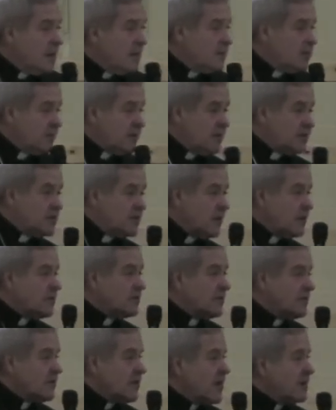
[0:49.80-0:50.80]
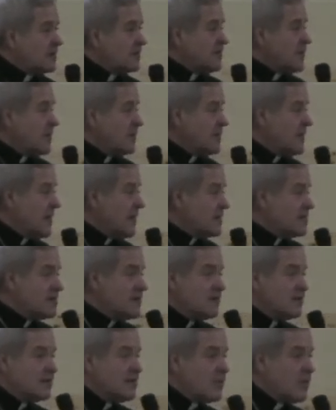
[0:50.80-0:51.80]
But then you know what they talked about next?
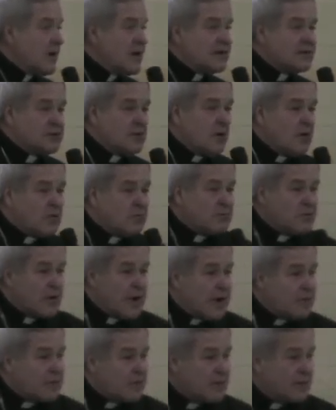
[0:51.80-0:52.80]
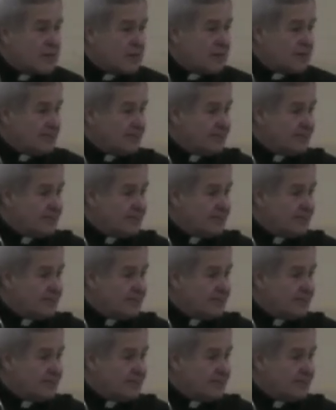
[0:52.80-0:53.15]
The right to own property.